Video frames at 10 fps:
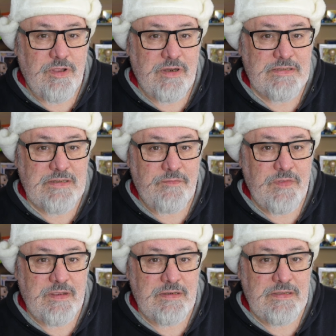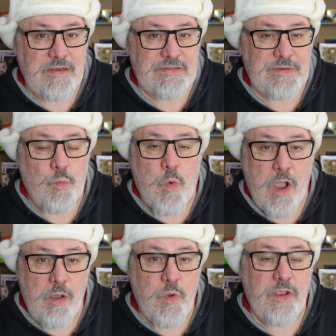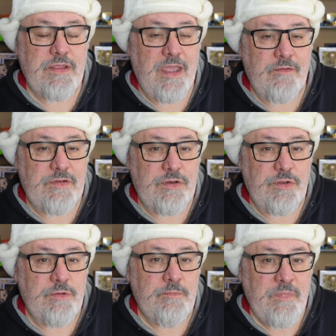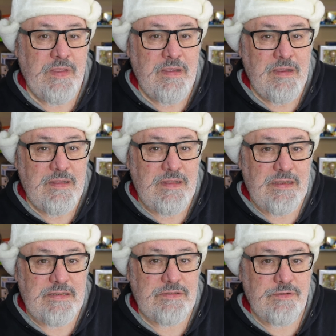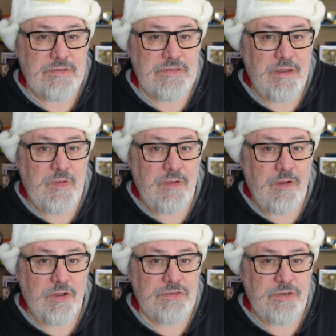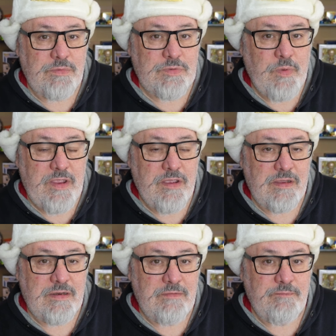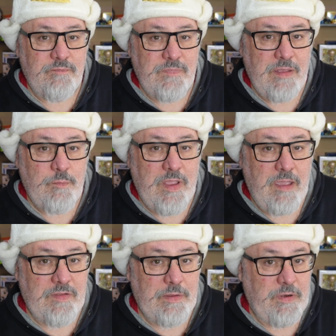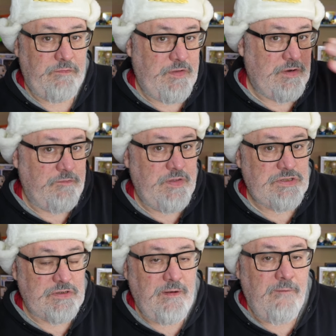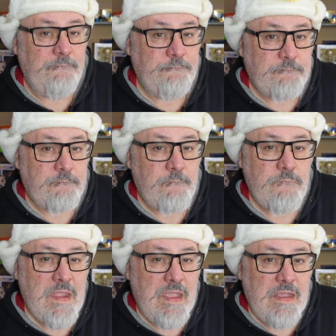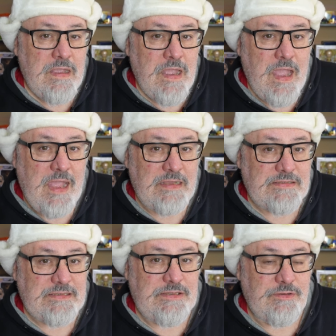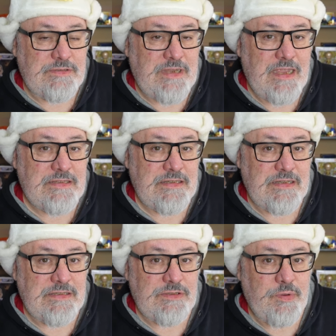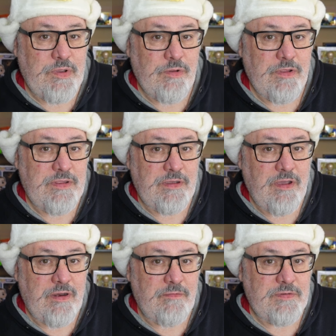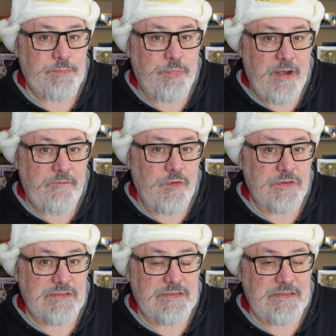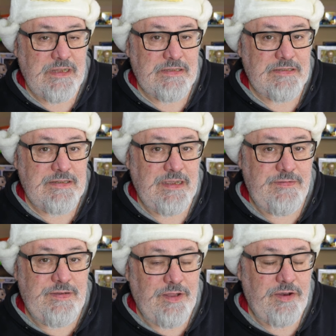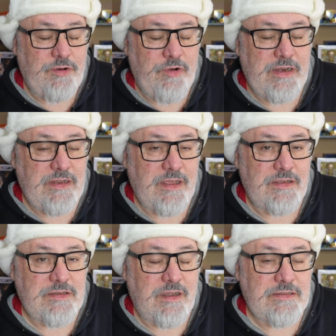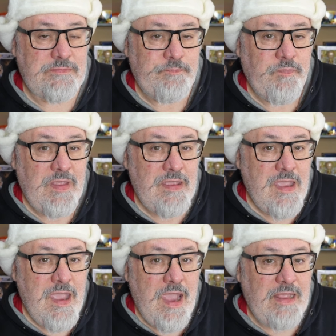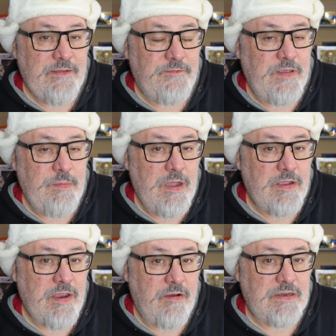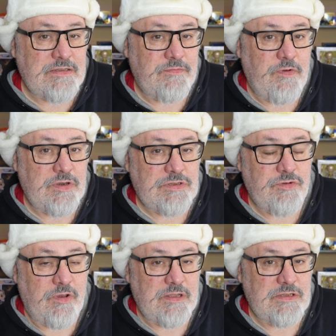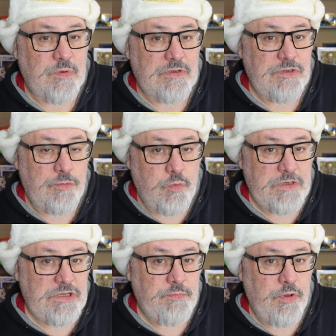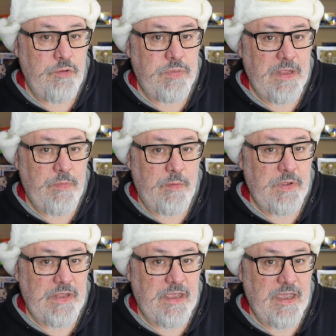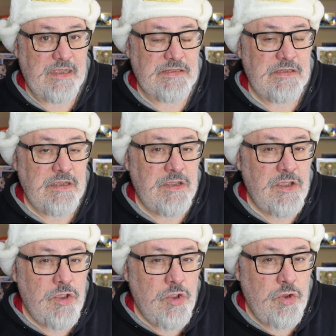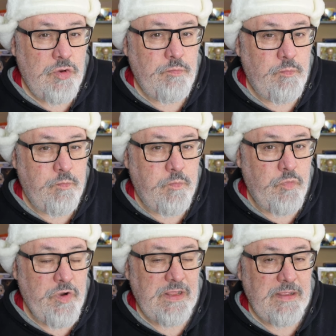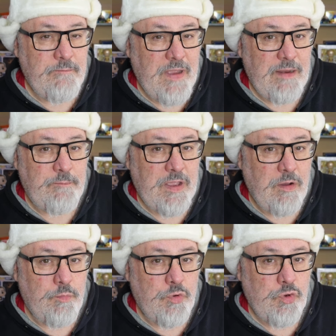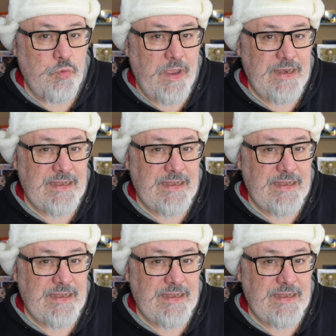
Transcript: a lot of stuff. They, there's some wire work they have to do. There's also costumes where you can we have a limited field of vision and still dancing and doing all of the kind of pratfalls and stunts gives a lot of credit to those guys. And the female characters are very strong in this one too. Witchiepoo, played by Billie Hayes, who really made it big on Broadway in